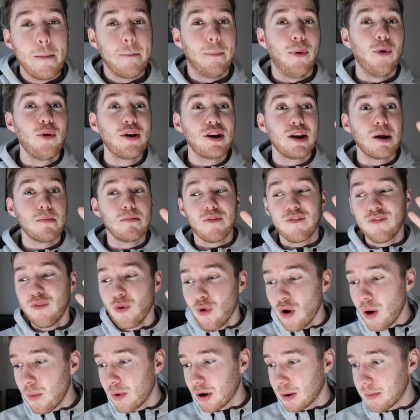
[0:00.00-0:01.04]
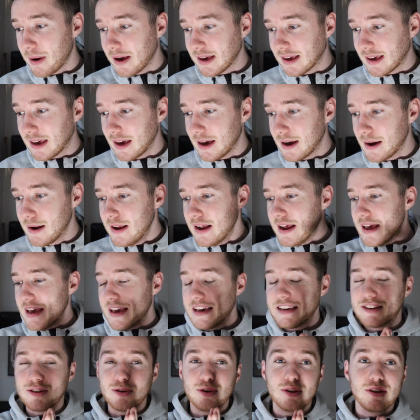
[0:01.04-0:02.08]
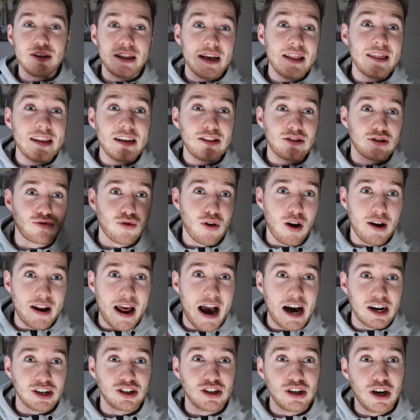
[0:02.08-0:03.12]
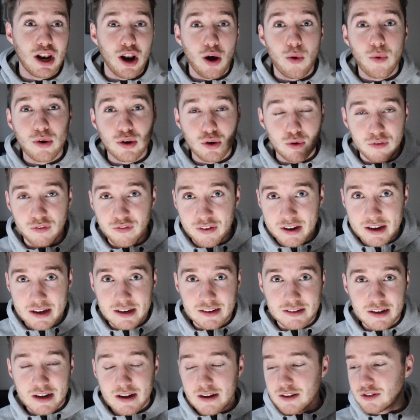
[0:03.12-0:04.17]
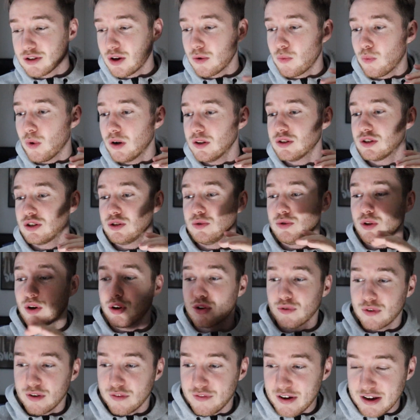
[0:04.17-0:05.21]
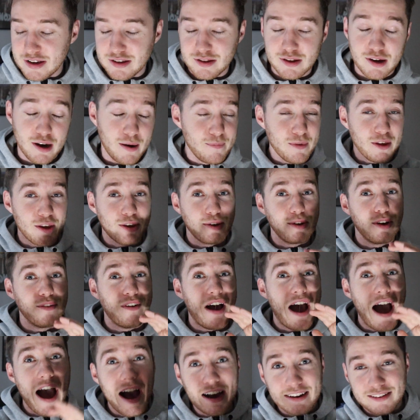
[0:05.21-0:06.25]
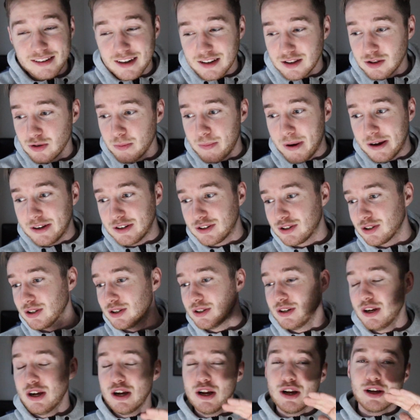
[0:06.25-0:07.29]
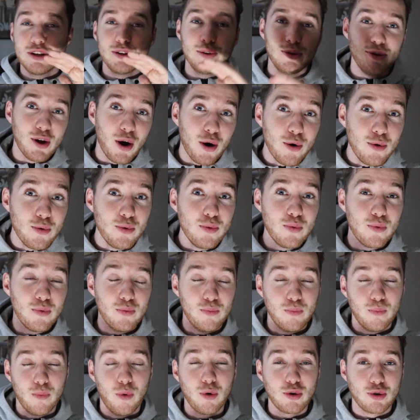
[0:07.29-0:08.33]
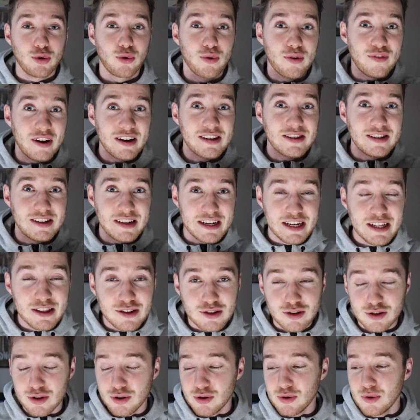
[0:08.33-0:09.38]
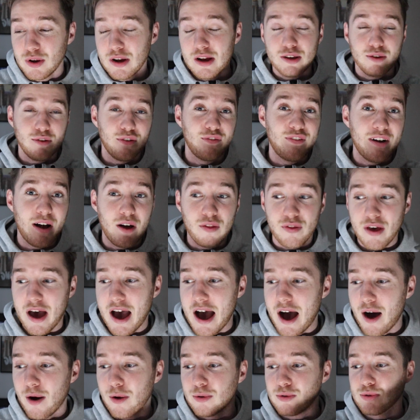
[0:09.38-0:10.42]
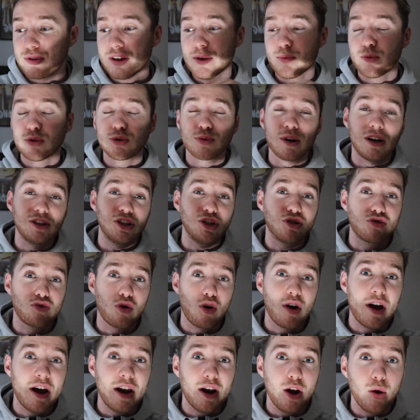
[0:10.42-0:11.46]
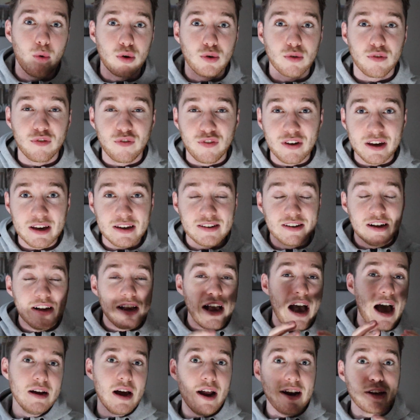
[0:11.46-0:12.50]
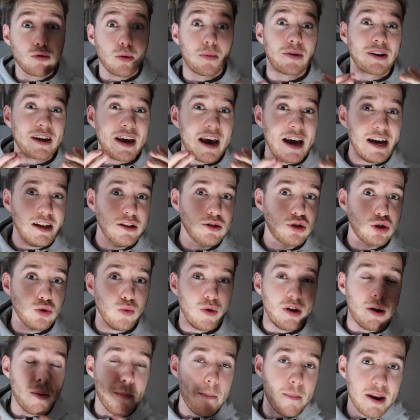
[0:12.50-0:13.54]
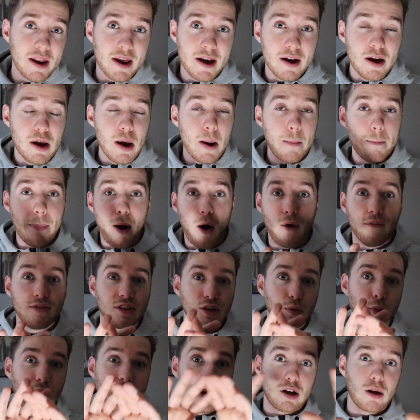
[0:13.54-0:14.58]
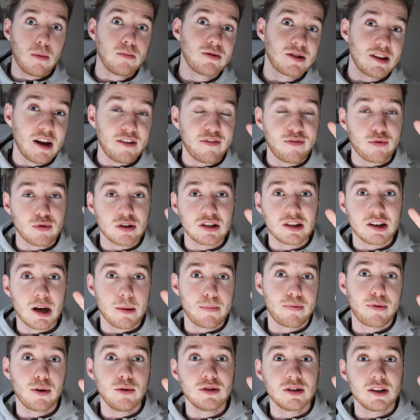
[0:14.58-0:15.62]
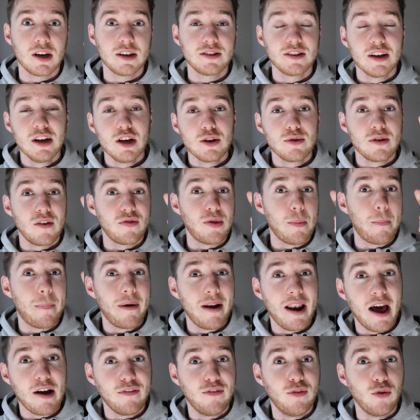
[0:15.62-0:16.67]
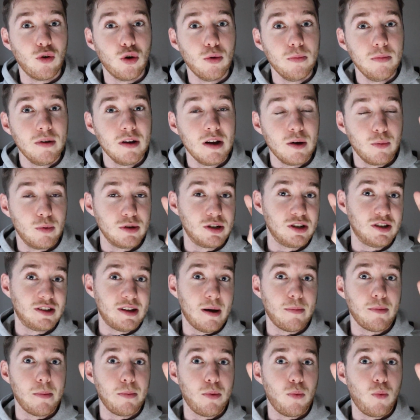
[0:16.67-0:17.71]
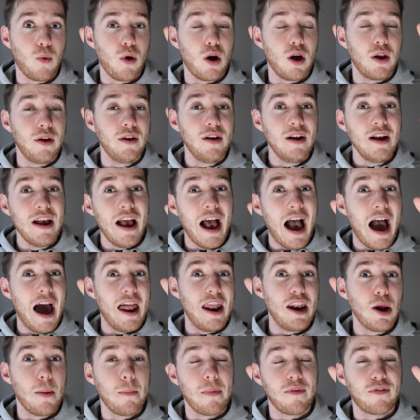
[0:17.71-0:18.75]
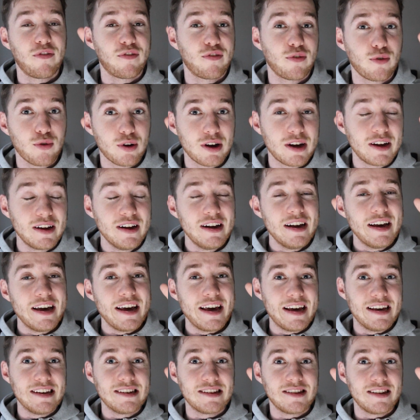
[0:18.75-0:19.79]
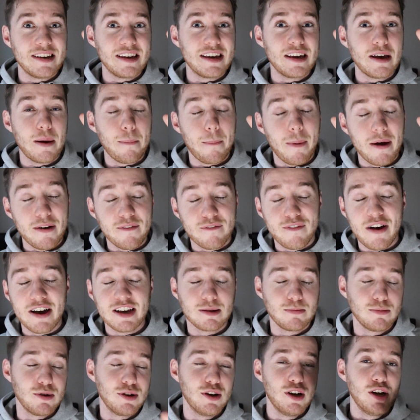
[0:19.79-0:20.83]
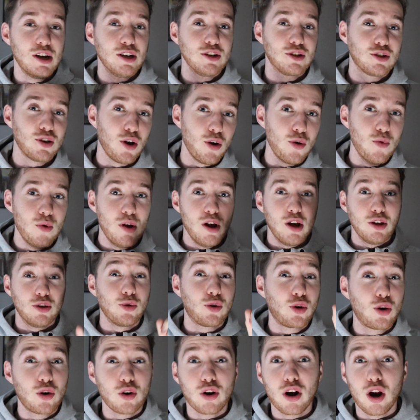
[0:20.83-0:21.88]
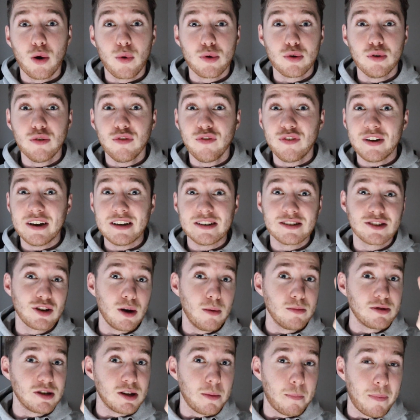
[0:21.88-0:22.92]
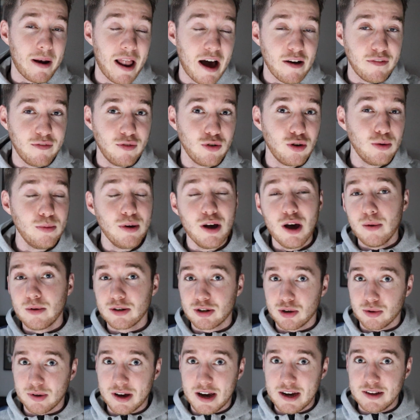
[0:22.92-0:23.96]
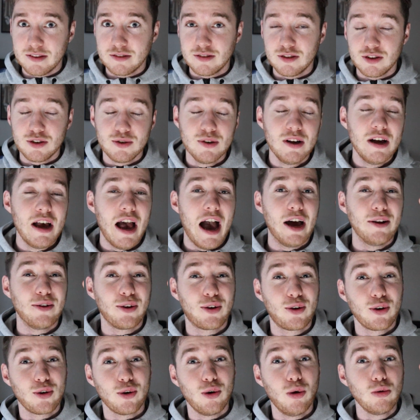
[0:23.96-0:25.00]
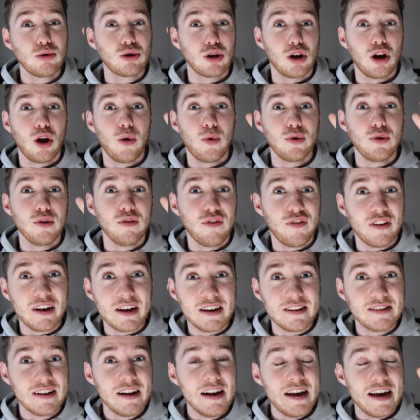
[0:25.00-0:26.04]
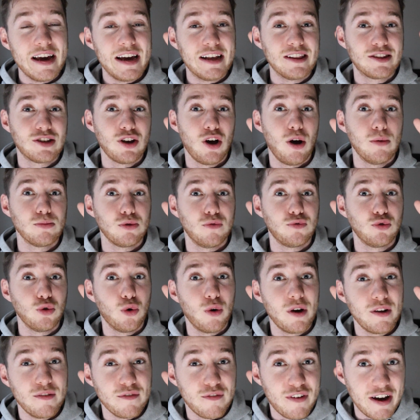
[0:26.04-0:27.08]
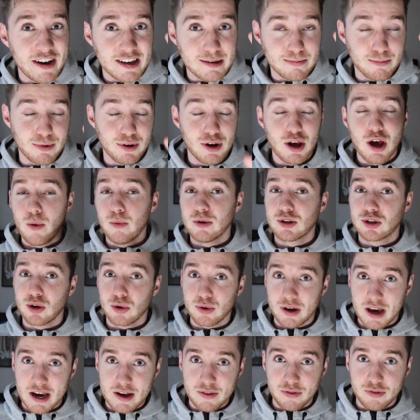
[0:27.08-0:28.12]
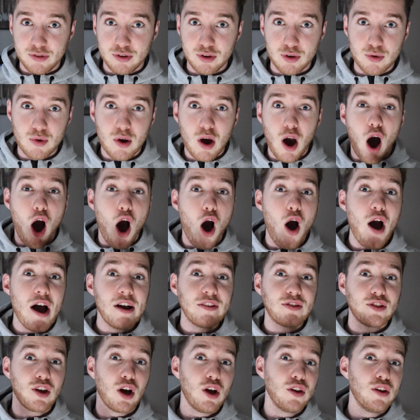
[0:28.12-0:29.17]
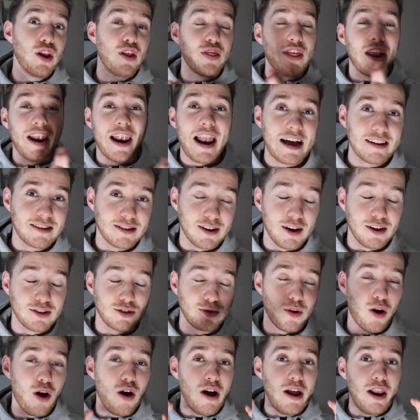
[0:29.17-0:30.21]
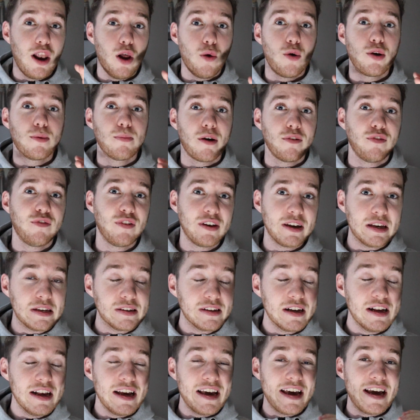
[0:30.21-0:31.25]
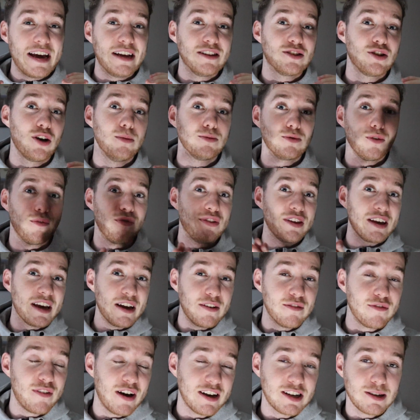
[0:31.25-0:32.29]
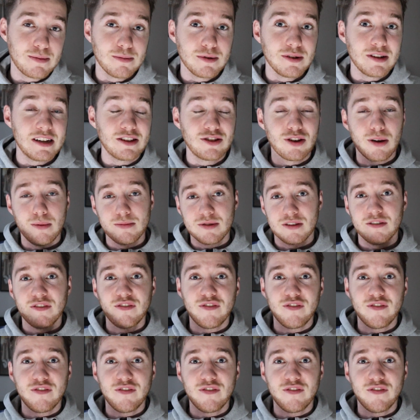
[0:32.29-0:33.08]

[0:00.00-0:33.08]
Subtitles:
Point number 4 I want to make here is that you then need to try and actually lower your fees. So once you know you're an investor, you have access to your pension, you know what you're investing into, you found that out, you then want to actually try and lower your fees. And this is what I'm going to get into in a minute. But obviously when it comes to that 3-step process, you have the platform, which is step number 1, and then number 3 is the investment. So you could lower your fees in terms of the platform, which I'll get into, and you could also lower your fees in terms of your investment, which I'll get into. I've done the latter, so I lowered my fees in terms of the investment, in terms of the